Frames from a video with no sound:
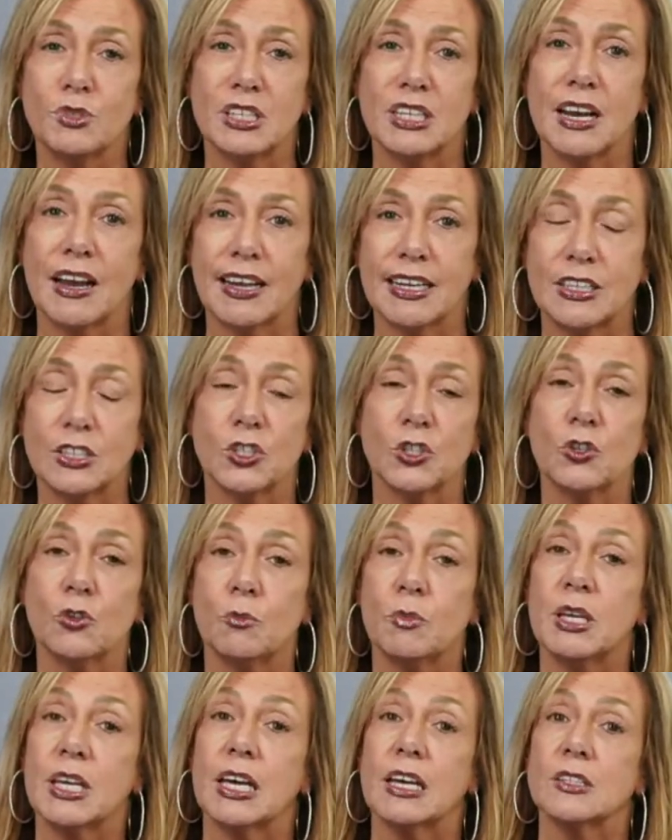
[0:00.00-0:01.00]
tonight too,
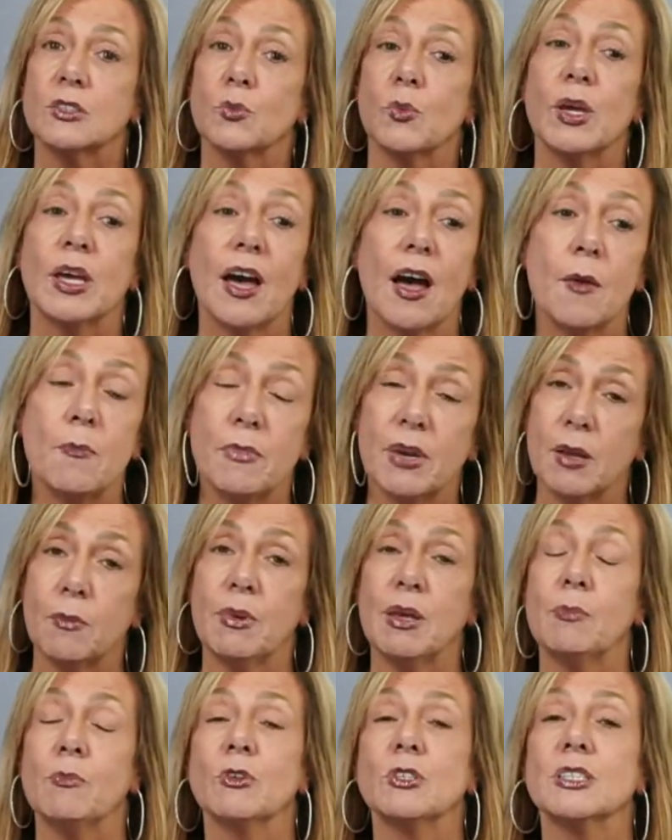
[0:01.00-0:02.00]
because we got many
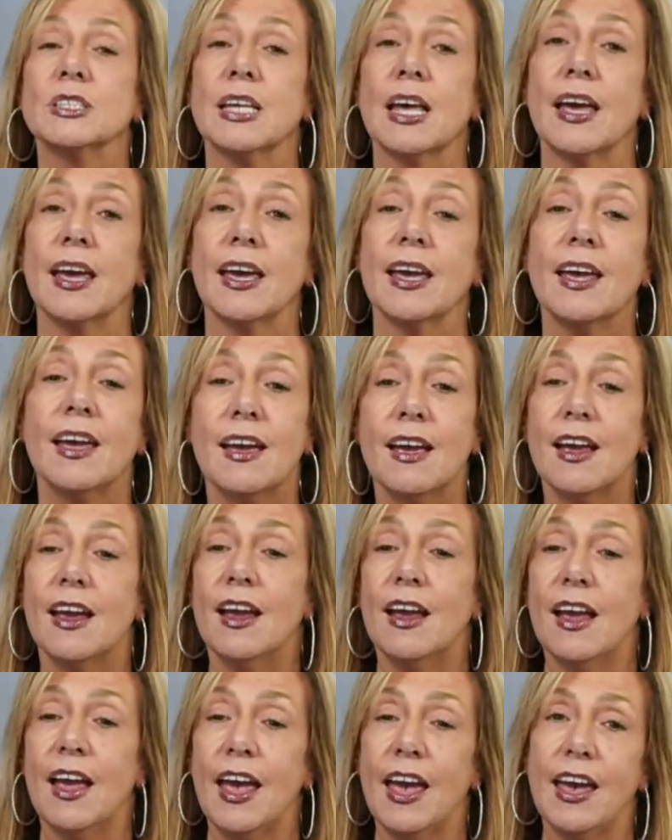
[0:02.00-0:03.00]
people saying,
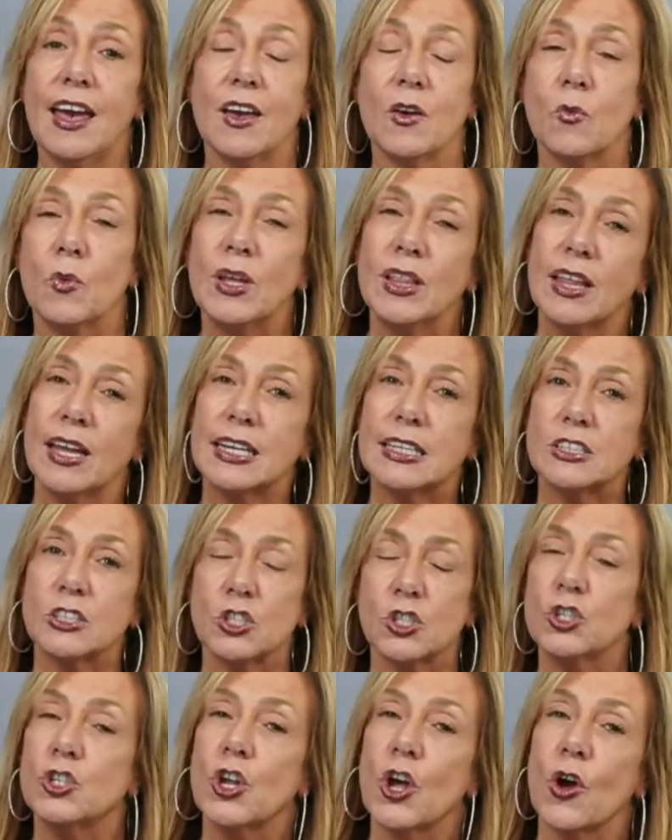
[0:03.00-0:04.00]
hey, we'd like
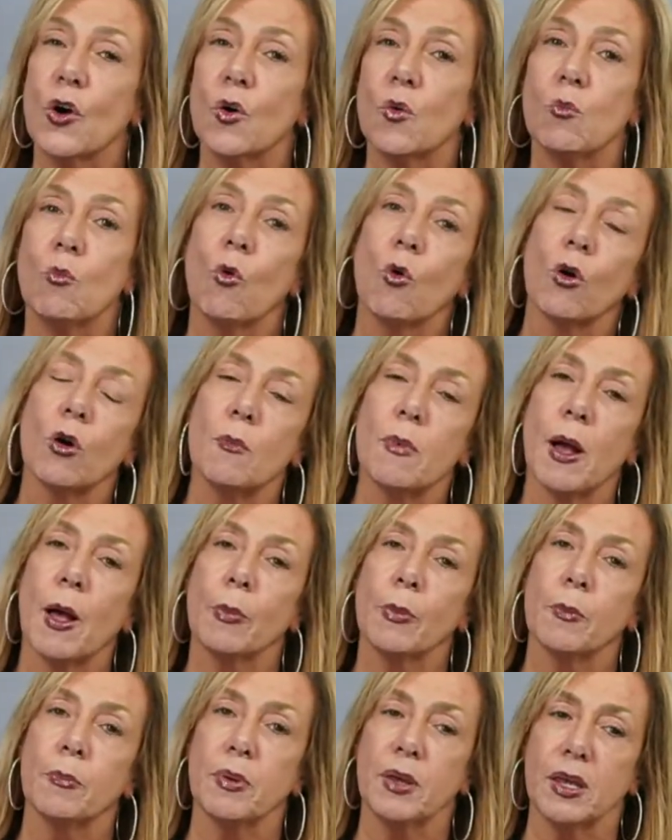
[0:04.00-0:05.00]
to know more
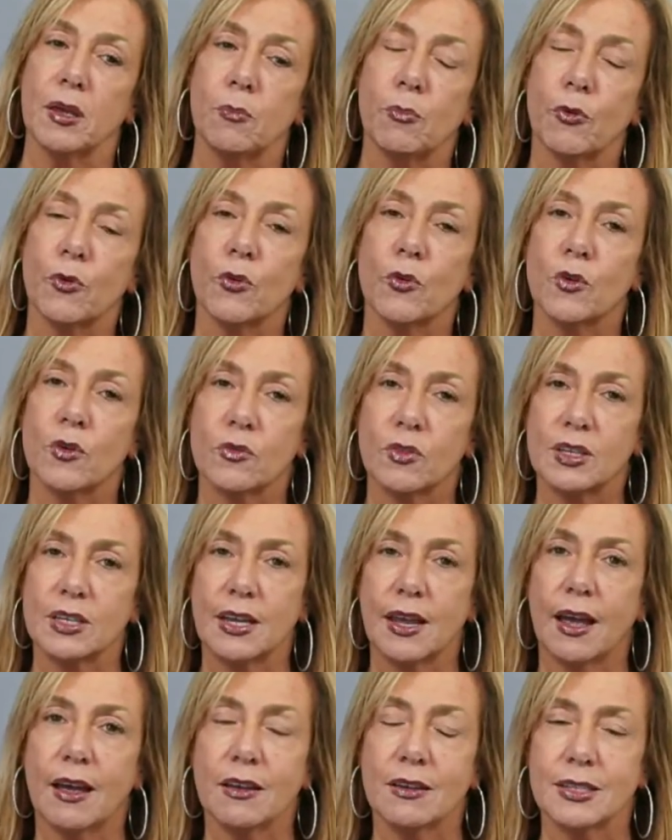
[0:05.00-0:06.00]
about the people of the
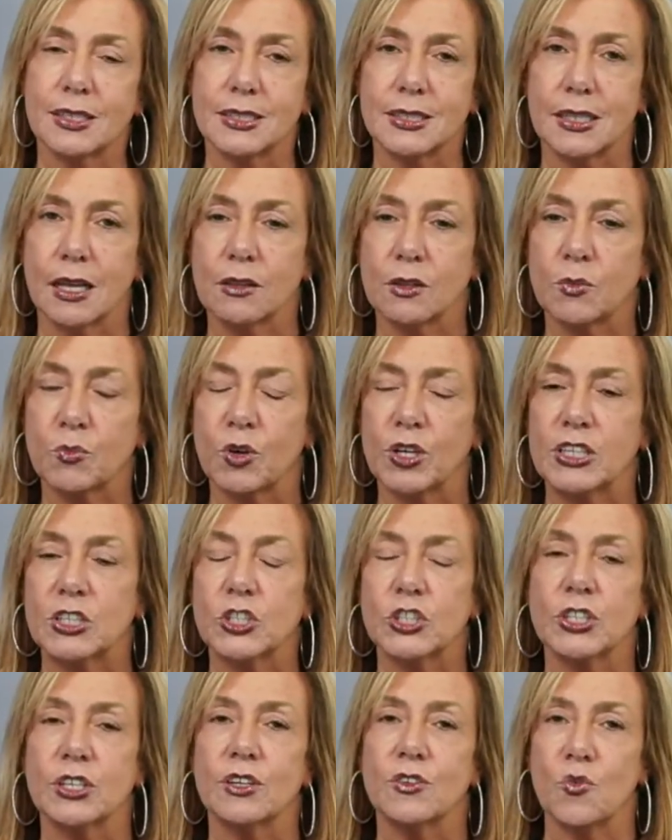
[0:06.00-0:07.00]
town of
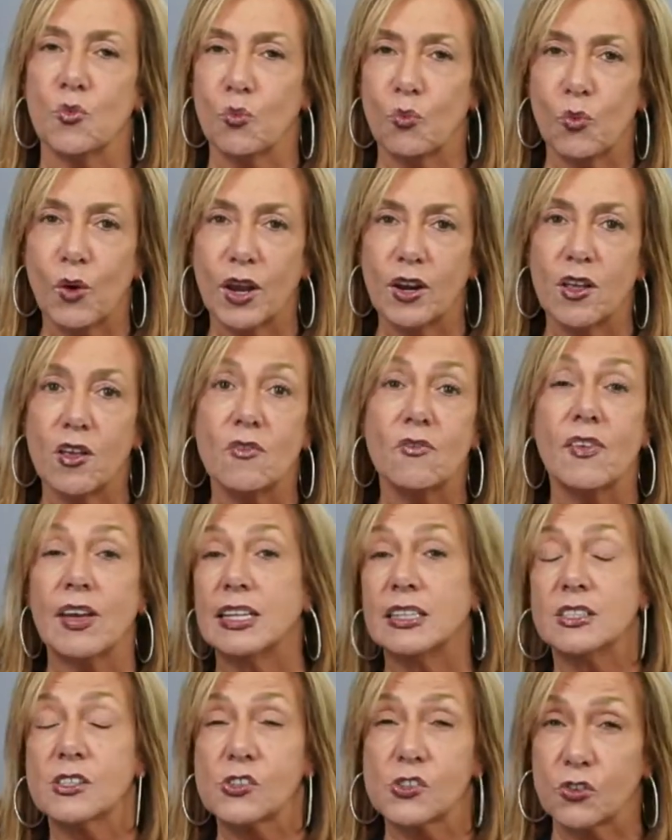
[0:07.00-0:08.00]
Celebration and what
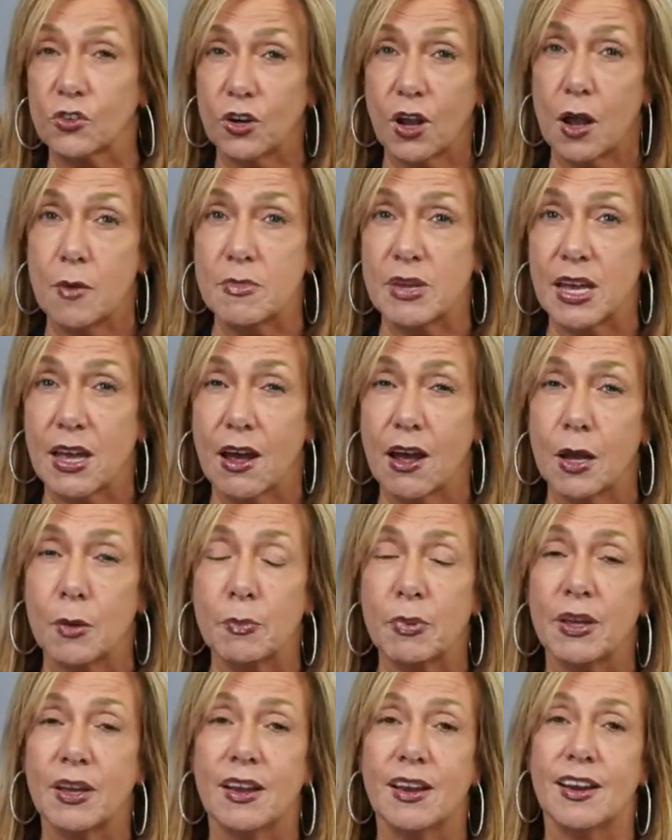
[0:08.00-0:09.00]
events are coming up.